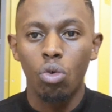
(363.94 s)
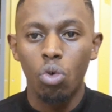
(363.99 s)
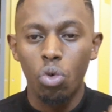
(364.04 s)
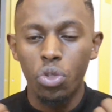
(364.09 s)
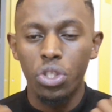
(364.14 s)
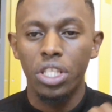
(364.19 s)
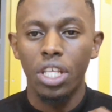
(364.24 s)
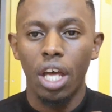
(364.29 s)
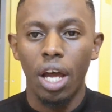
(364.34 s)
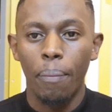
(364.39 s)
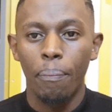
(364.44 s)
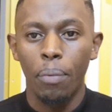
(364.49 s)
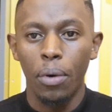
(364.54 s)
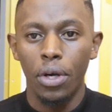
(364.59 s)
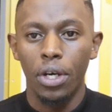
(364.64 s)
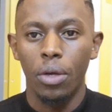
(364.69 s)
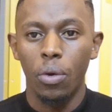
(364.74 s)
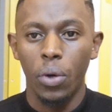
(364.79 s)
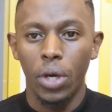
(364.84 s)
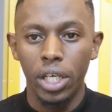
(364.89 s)
to lose their
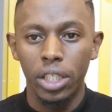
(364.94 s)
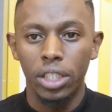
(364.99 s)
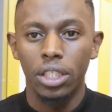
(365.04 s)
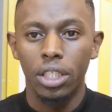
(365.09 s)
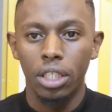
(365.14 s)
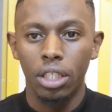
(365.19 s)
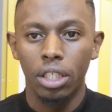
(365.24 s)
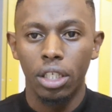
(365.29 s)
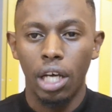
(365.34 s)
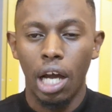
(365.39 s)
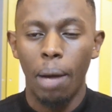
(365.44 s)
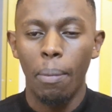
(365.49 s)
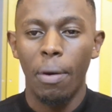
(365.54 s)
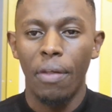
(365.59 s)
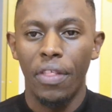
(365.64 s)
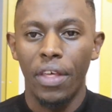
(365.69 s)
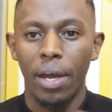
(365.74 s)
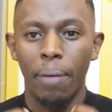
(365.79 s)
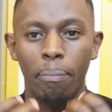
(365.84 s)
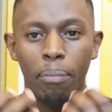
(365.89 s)
body weight,
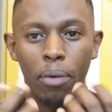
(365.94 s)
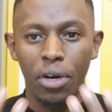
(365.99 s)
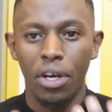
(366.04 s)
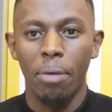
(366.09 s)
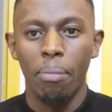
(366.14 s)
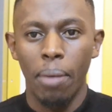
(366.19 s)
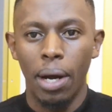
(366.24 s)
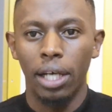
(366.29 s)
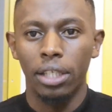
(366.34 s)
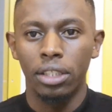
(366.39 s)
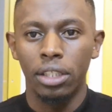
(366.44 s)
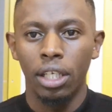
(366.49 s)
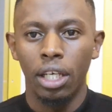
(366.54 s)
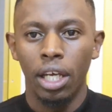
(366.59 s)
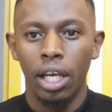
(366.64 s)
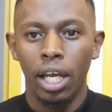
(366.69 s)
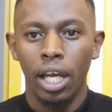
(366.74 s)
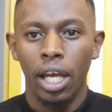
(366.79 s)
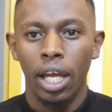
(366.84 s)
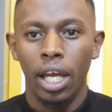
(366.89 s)
or their body mass,
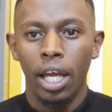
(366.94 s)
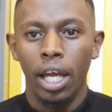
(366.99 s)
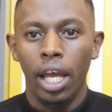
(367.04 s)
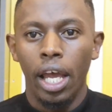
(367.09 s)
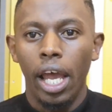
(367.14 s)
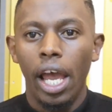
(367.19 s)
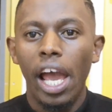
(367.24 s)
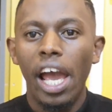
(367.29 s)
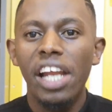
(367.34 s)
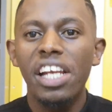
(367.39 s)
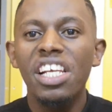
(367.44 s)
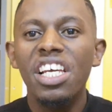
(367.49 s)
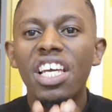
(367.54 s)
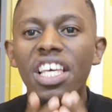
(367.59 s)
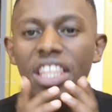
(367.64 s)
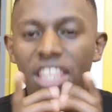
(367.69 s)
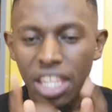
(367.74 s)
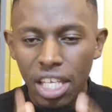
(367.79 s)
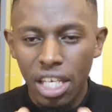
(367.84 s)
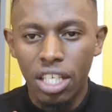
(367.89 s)
and
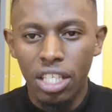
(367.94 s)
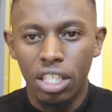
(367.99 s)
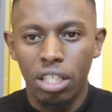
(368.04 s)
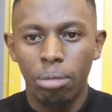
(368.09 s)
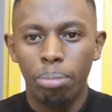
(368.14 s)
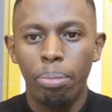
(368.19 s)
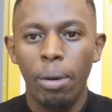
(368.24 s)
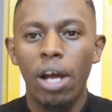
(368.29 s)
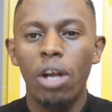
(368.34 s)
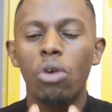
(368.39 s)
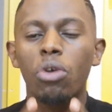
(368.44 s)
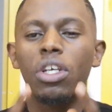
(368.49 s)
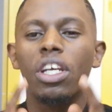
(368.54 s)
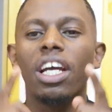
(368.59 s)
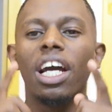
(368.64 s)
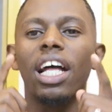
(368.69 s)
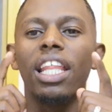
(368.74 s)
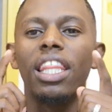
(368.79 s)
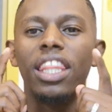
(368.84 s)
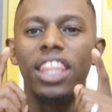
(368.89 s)
he thinks by
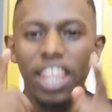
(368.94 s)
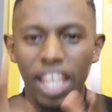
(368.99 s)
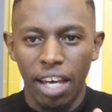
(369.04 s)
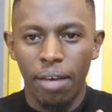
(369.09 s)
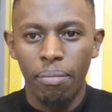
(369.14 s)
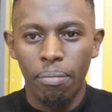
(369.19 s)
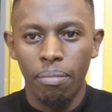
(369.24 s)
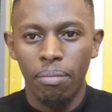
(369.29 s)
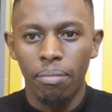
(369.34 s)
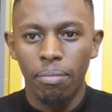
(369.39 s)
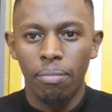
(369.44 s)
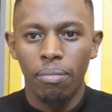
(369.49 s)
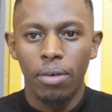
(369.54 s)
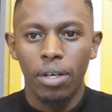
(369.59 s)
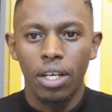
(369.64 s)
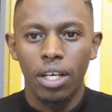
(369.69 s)
looking at them,